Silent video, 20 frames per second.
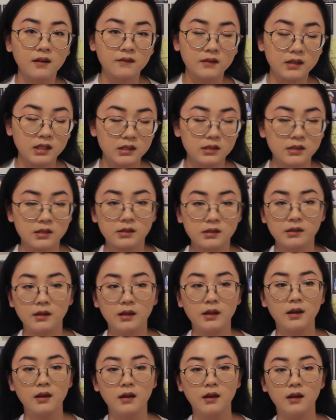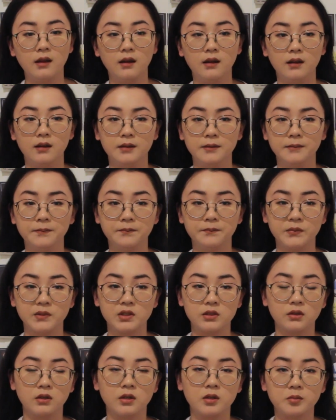evidence.
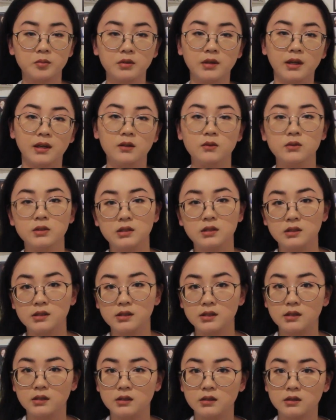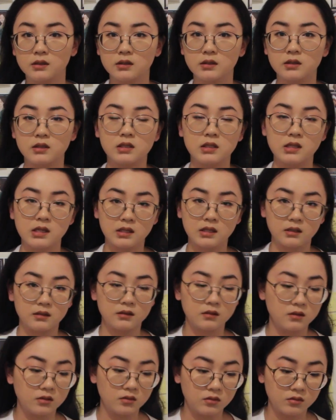So her plan was to sneak
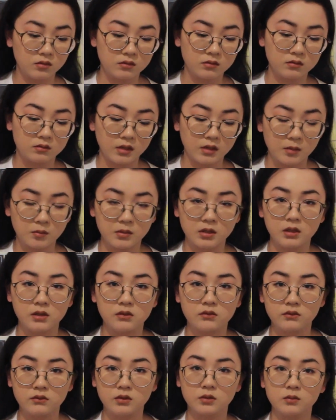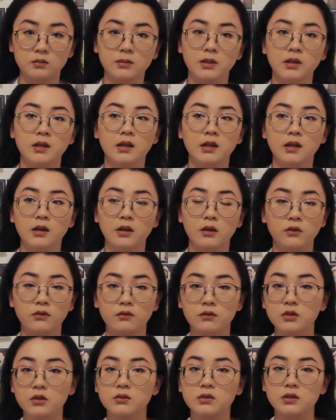into Emily's room
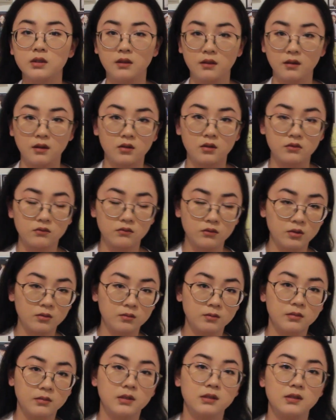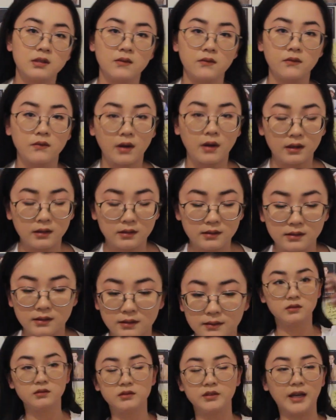through Cynthia's room to find
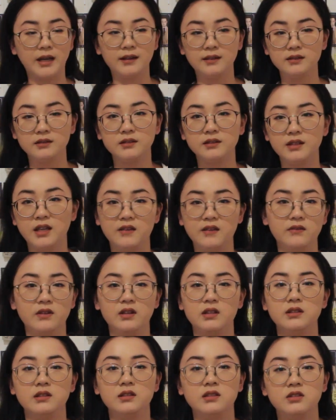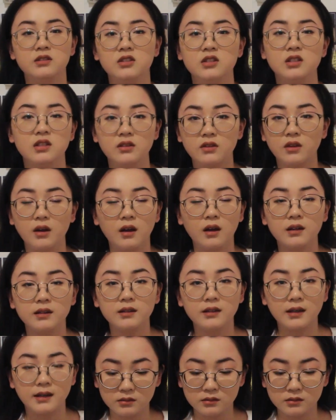that evidence she
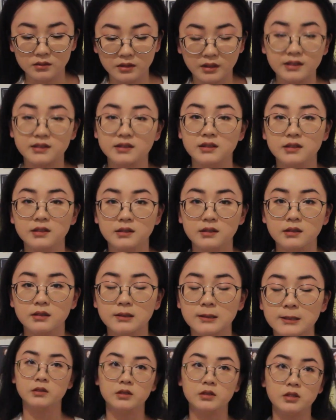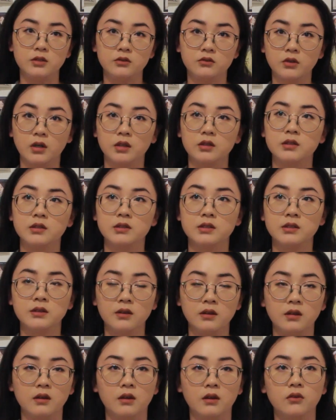thought existed. She drugged
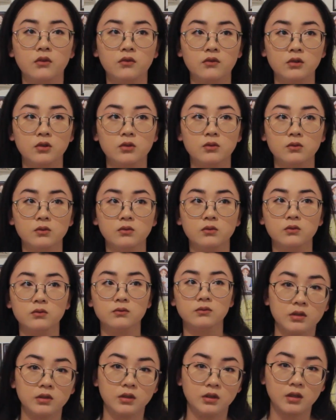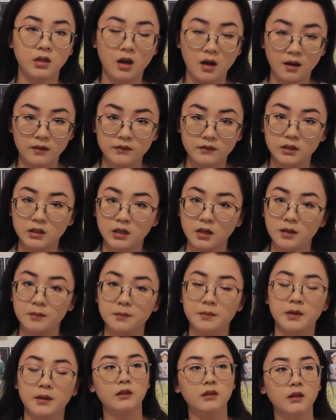Cynthia through the coffee
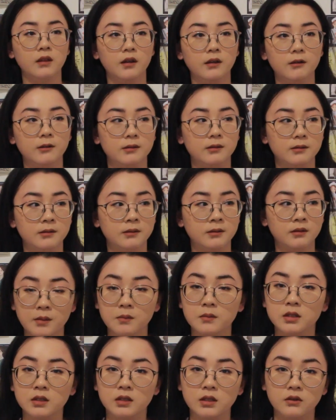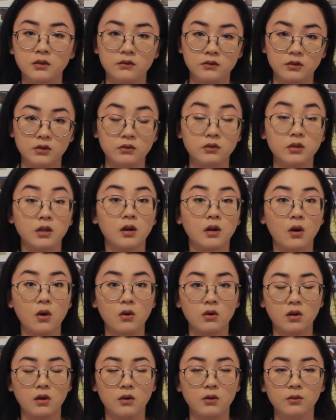cup and then Emily through the
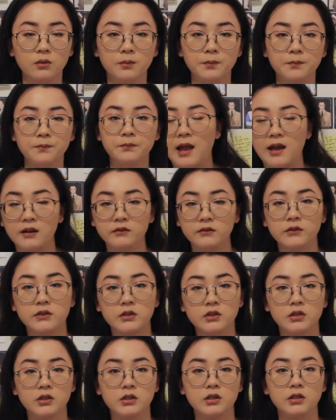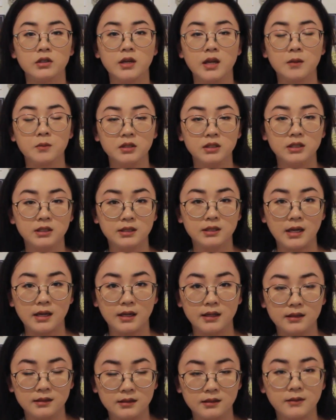cocoa. After Emily
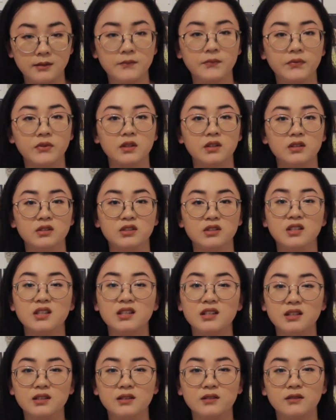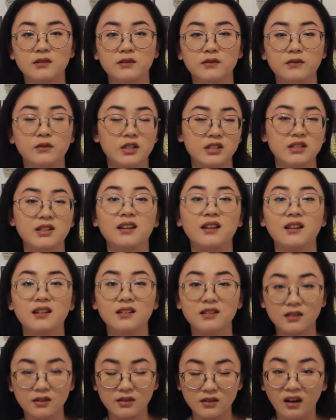died, she, for a
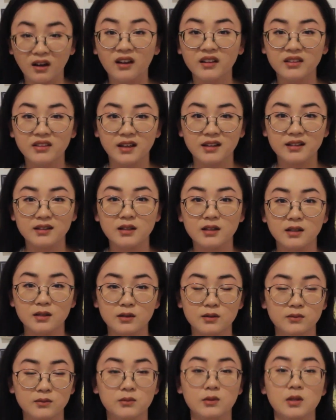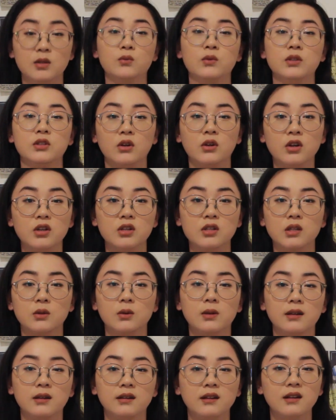second, thought that it was her
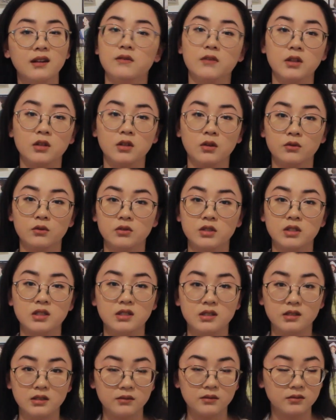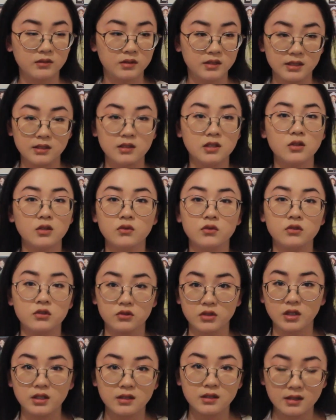doing. Even though she didn't use
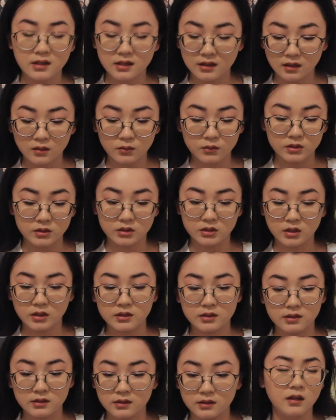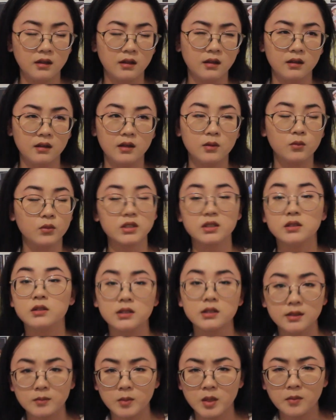strychnine, it was just, it wasn't
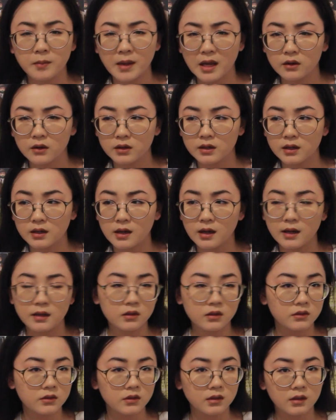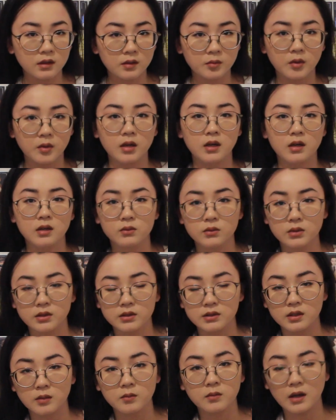sleeping powder, I don't think, but it
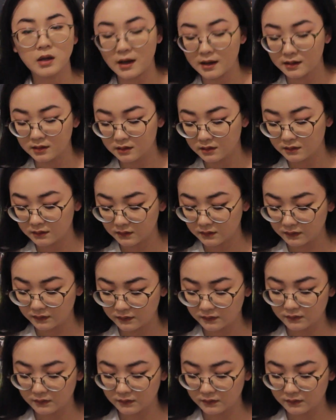was some kind of